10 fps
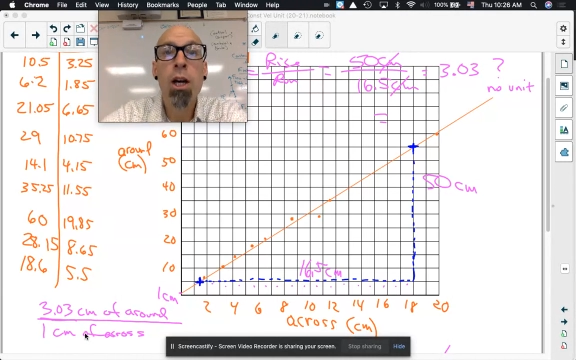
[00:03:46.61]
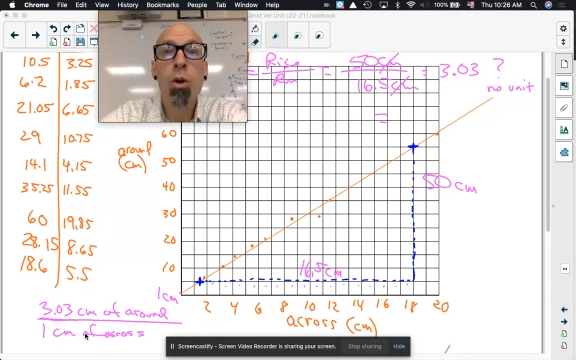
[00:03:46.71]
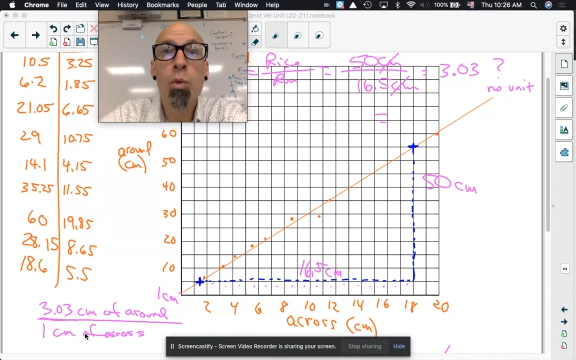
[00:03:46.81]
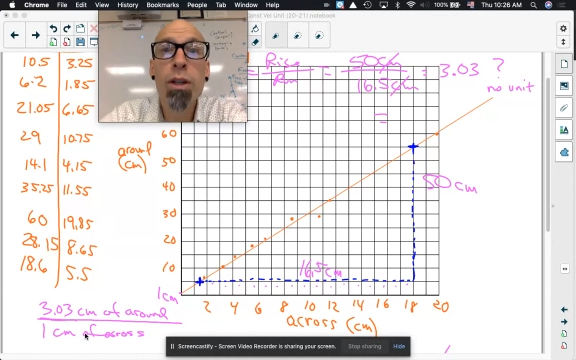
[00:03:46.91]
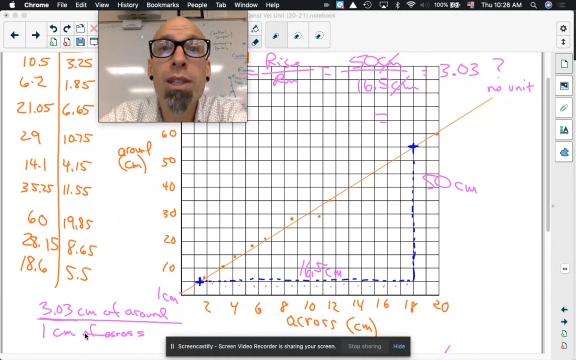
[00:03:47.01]

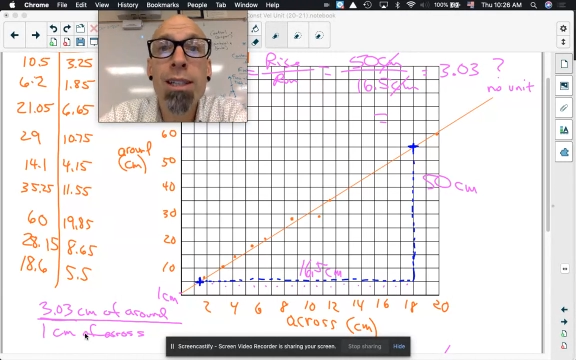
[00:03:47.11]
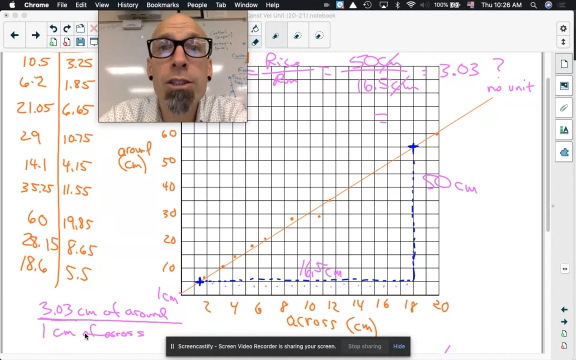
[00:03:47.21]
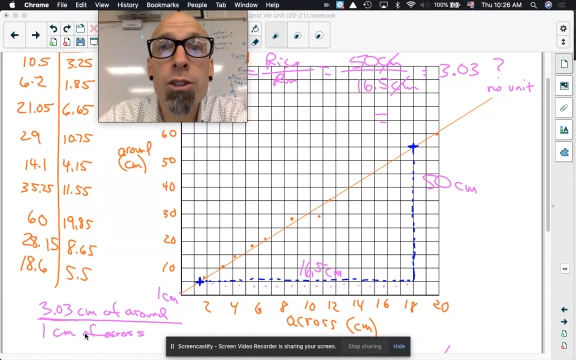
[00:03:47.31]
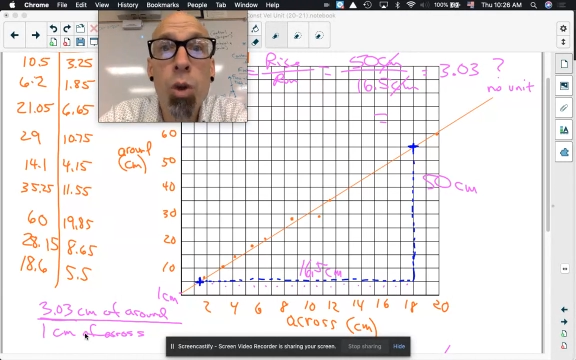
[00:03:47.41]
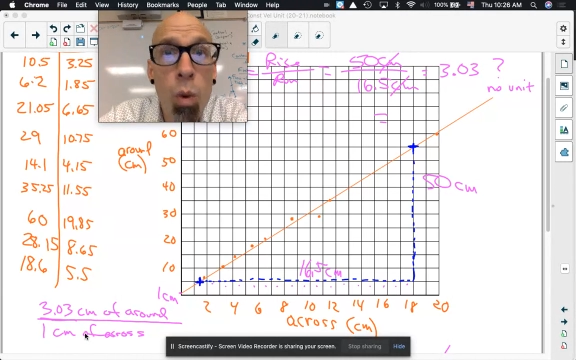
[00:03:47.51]
which is
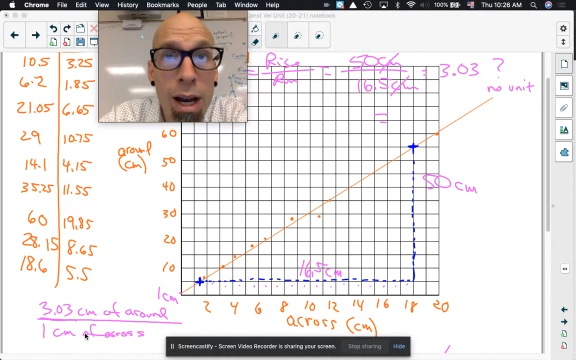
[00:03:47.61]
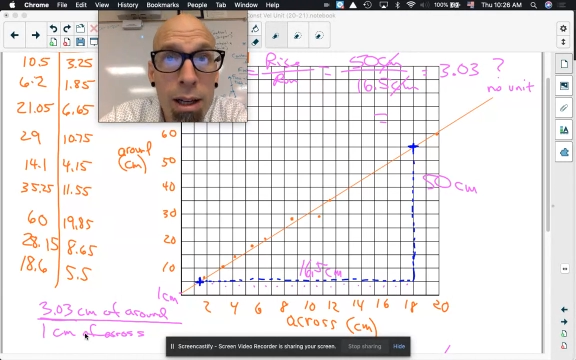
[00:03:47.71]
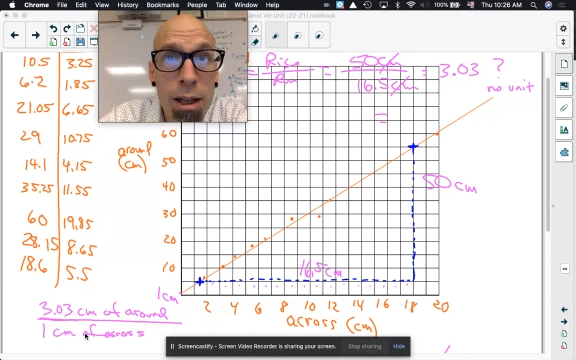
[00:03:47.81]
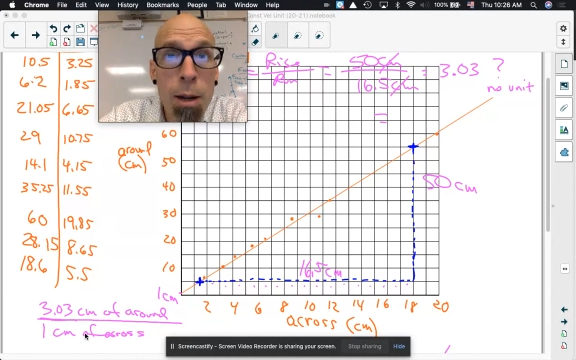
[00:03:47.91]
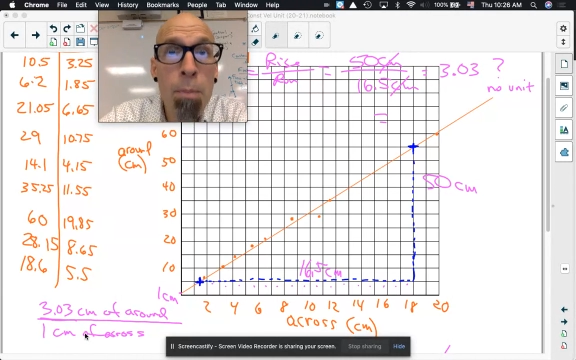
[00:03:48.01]

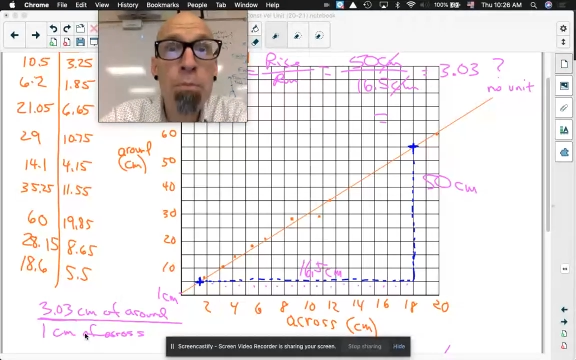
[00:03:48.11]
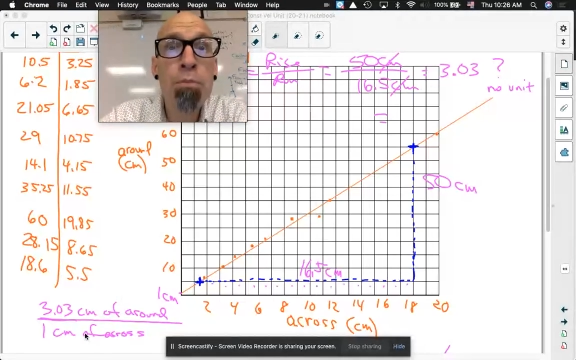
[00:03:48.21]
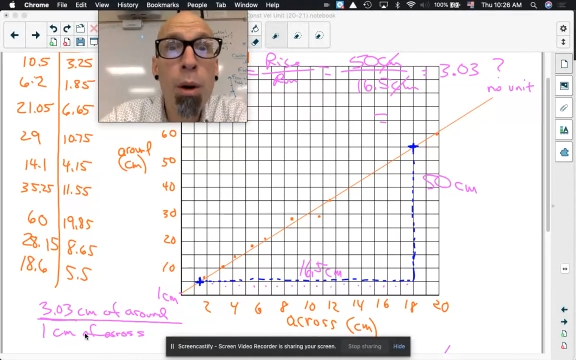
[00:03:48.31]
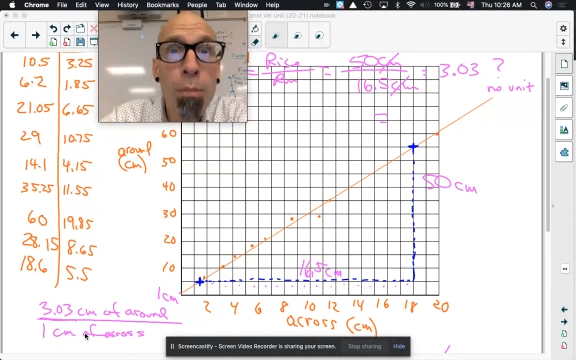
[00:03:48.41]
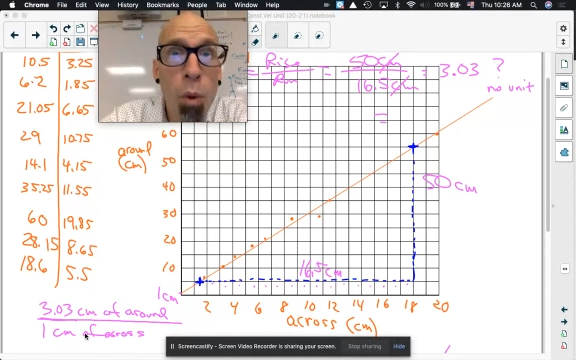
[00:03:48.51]
directly
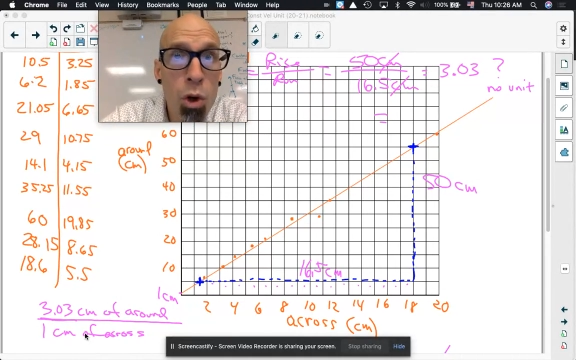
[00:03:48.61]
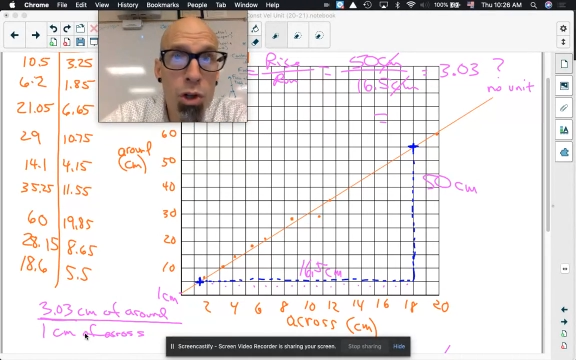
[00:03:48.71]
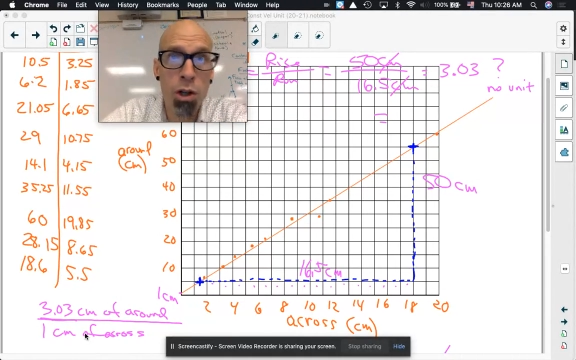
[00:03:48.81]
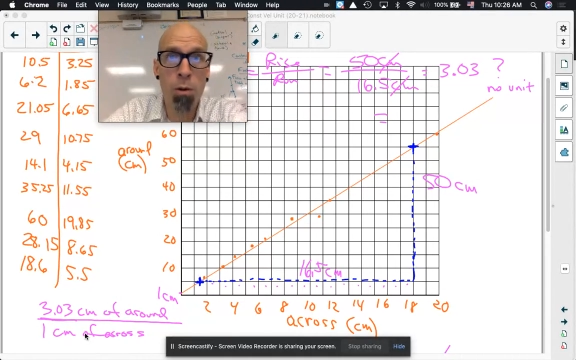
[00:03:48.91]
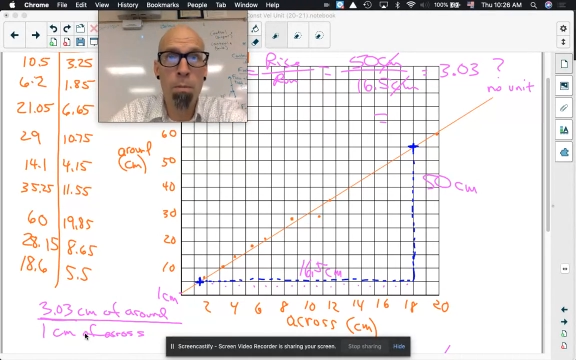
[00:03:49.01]

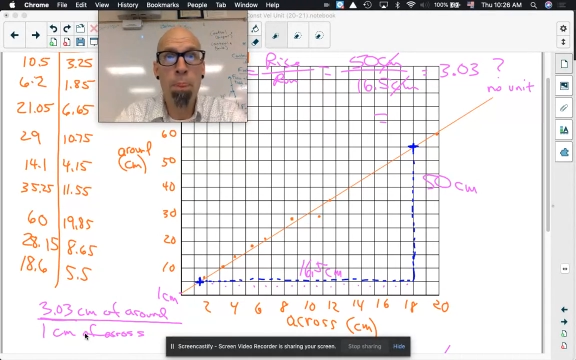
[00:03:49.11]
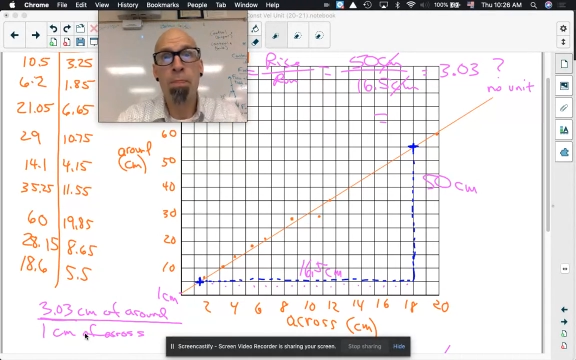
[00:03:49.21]
proportional.